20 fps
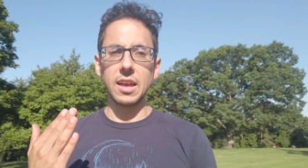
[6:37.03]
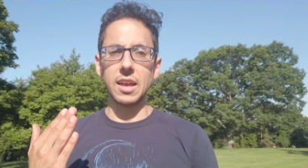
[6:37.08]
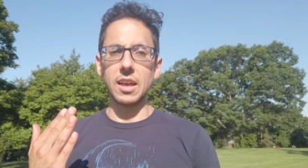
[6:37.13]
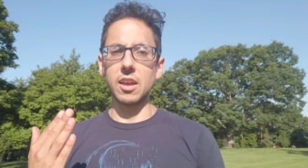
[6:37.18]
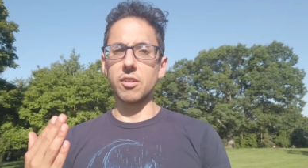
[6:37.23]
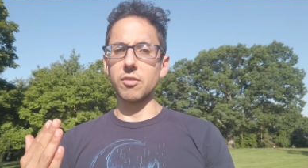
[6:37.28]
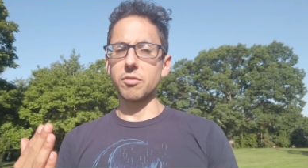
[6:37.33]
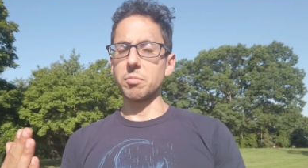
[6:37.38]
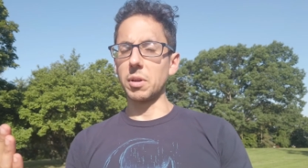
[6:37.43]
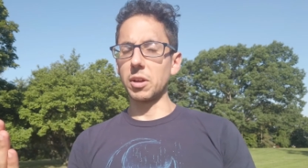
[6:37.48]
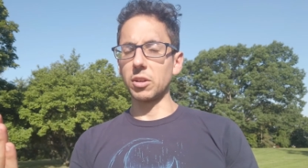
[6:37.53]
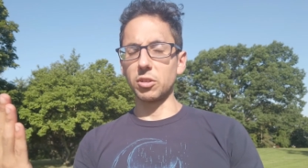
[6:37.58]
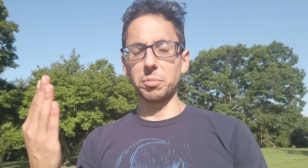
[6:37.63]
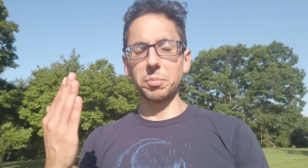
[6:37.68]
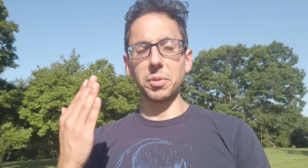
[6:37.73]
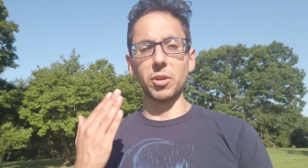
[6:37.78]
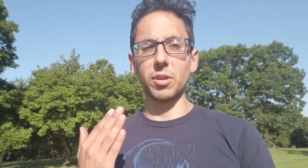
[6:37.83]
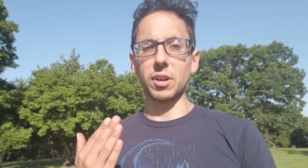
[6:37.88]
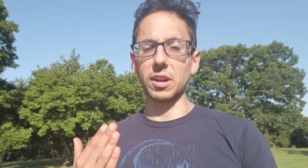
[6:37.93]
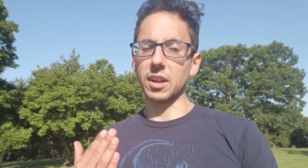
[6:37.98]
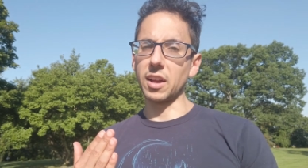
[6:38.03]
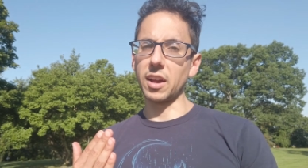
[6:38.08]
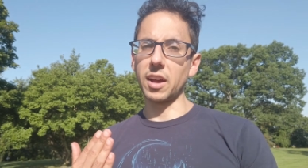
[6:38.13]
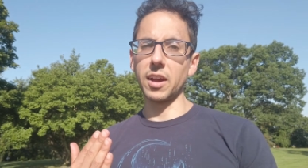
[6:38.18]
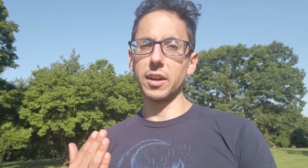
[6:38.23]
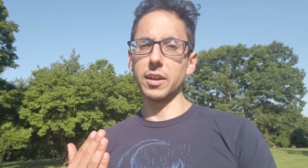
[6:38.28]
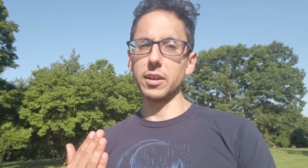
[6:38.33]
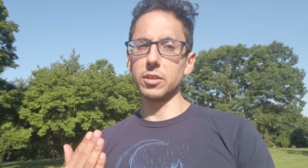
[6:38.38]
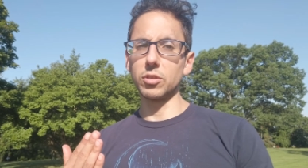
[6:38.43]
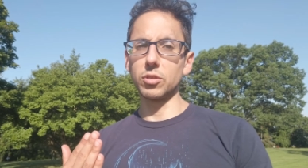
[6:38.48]
if my spirit
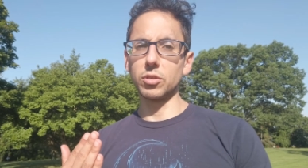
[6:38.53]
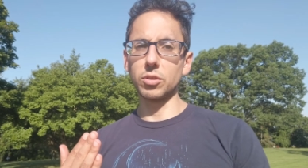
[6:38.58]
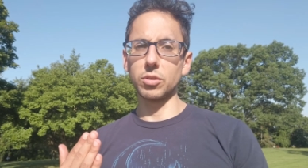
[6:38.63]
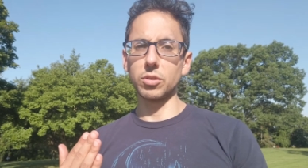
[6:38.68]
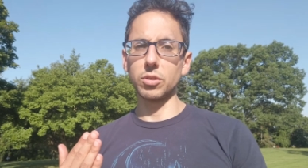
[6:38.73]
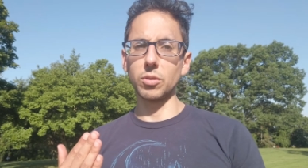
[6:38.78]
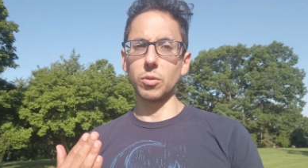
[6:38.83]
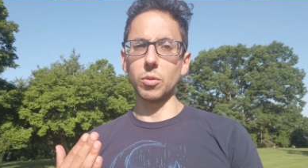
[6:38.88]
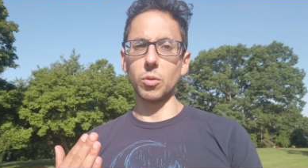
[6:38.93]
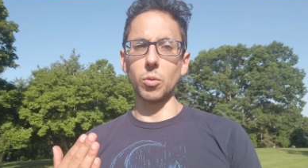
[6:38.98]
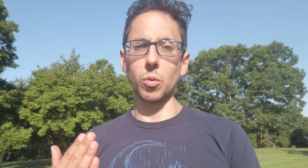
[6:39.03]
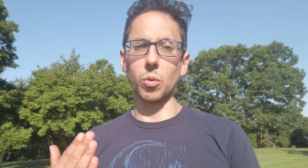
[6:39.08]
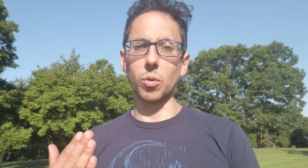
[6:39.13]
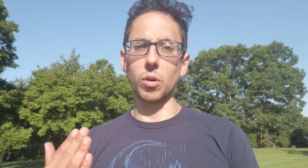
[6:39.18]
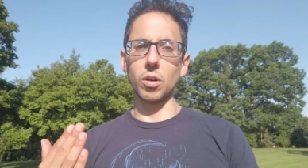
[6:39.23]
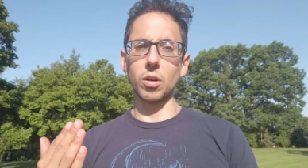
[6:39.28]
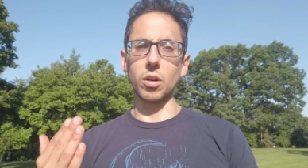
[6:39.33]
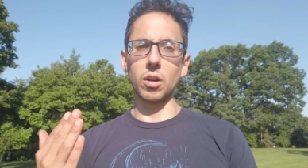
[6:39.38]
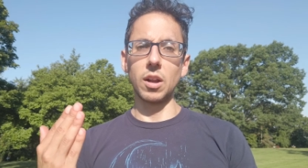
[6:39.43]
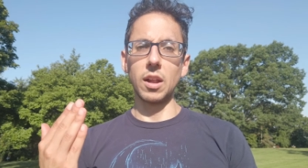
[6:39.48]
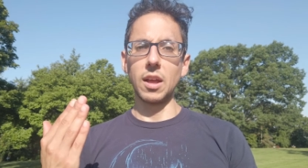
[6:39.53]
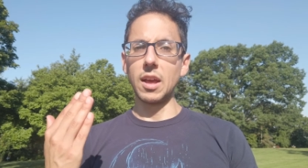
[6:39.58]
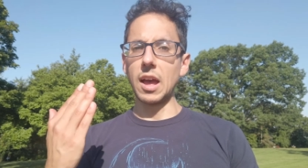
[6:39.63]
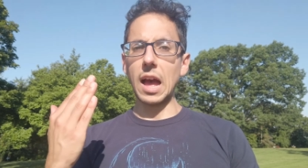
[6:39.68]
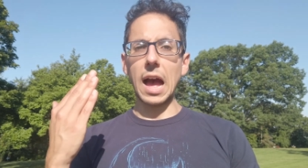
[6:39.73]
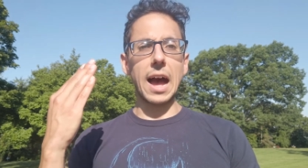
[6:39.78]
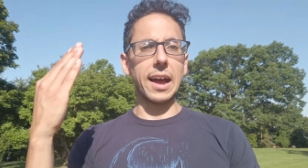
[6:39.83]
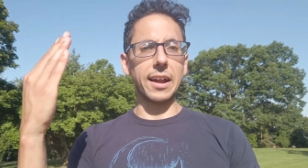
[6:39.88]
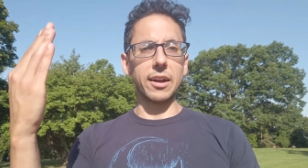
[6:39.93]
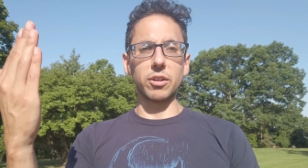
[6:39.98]
guides or
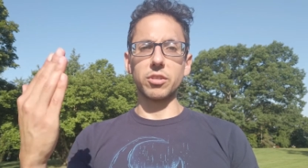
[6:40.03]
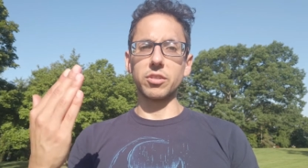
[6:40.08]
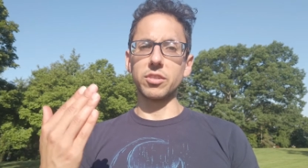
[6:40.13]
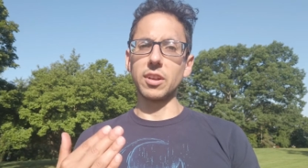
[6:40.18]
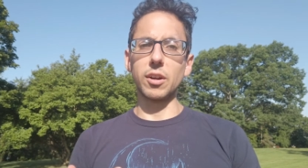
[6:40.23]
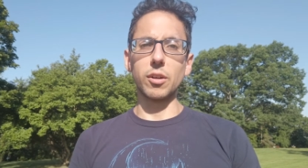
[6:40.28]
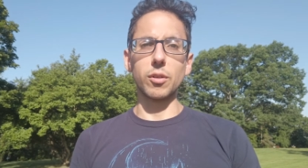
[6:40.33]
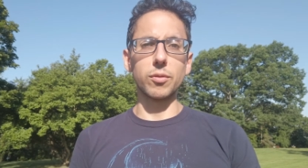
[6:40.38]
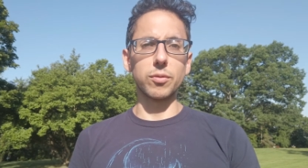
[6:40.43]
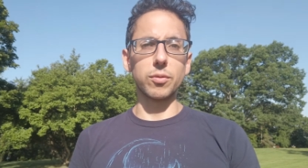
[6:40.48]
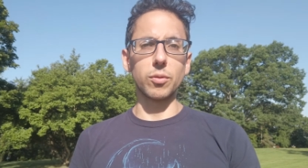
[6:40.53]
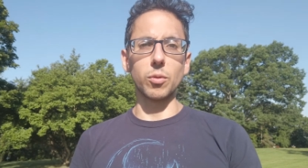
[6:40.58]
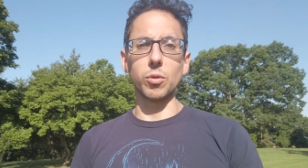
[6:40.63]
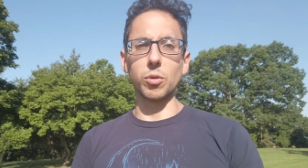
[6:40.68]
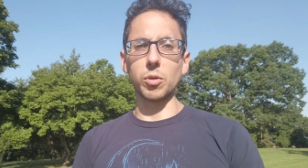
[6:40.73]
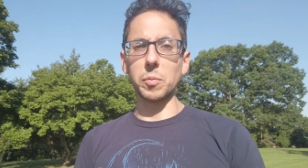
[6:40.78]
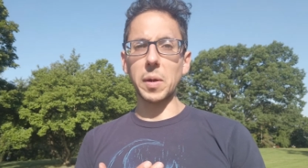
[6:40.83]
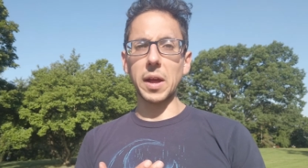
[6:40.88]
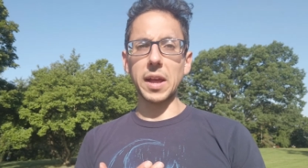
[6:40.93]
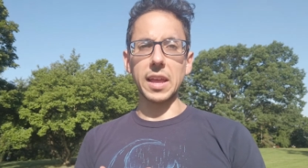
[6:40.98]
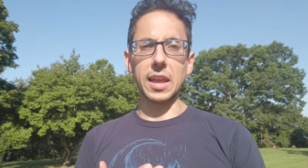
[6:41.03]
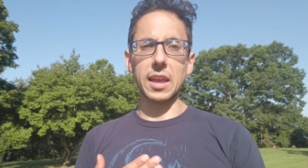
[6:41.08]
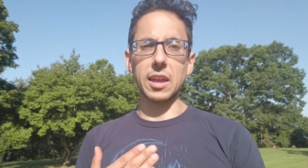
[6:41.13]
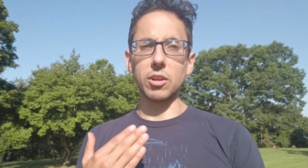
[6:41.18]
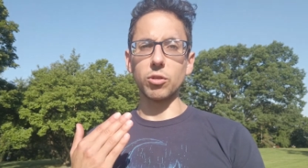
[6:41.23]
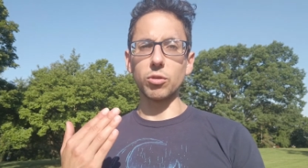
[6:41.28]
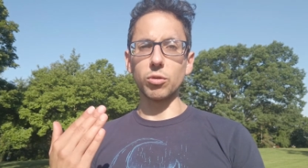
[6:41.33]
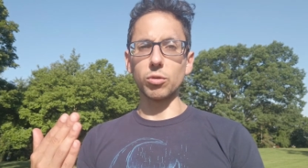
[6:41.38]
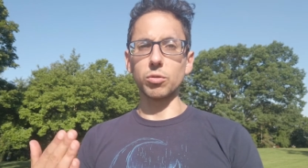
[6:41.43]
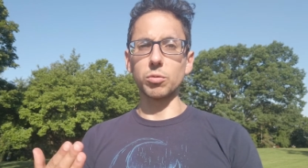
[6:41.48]
higher self or my
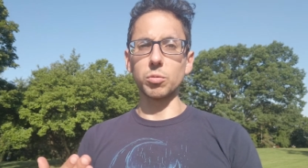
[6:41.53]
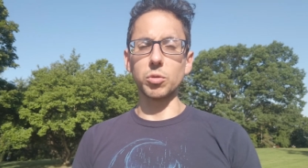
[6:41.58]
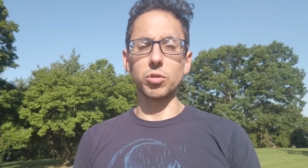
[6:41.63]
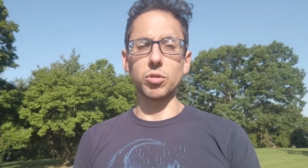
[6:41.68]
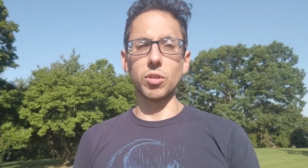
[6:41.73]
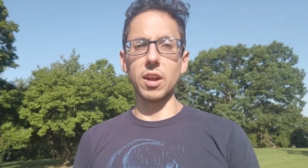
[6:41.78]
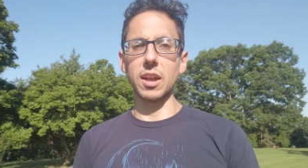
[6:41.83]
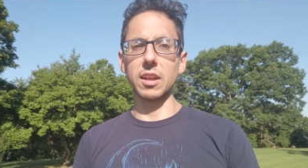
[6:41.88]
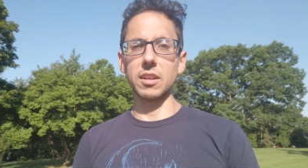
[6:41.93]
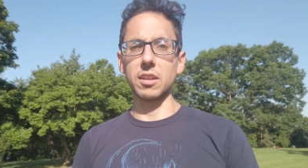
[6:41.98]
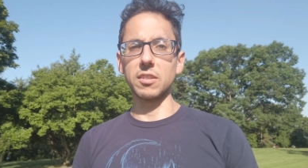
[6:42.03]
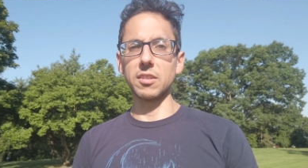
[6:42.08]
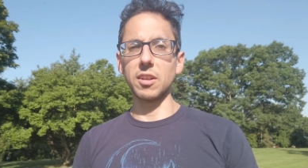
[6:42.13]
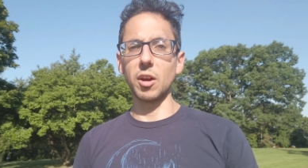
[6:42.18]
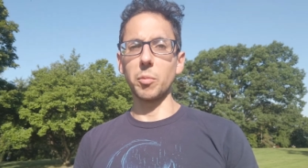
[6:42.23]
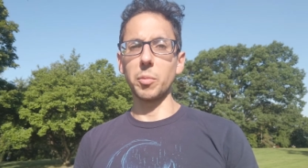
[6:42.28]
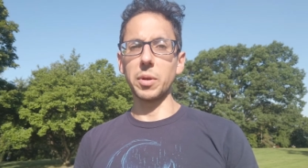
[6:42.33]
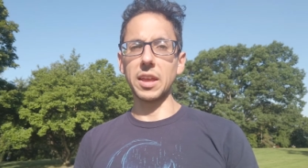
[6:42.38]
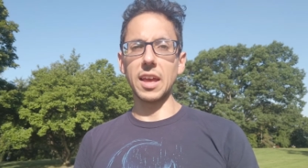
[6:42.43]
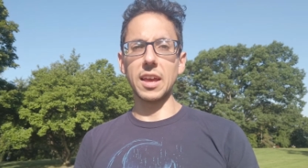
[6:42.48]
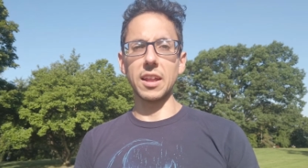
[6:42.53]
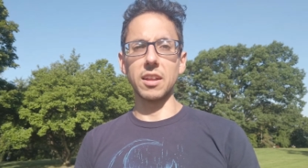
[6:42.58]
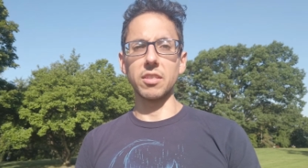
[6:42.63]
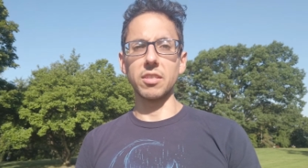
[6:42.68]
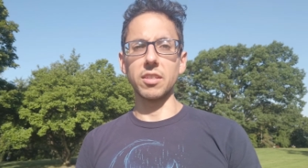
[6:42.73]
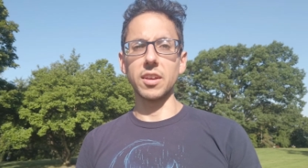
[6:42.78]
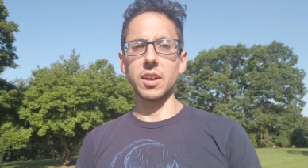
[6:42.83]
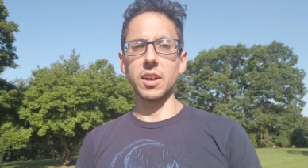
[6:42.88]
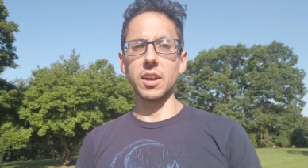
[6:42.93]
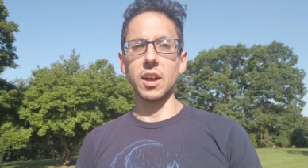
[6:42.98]
angels were trying to tell me
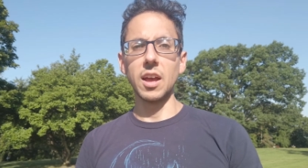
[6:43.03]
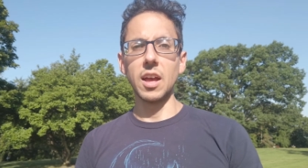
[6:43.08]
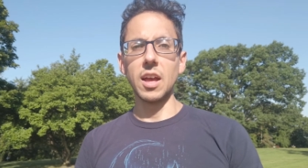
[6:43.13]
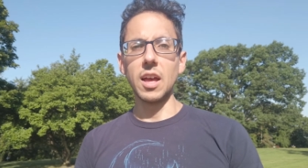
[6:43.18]
anything.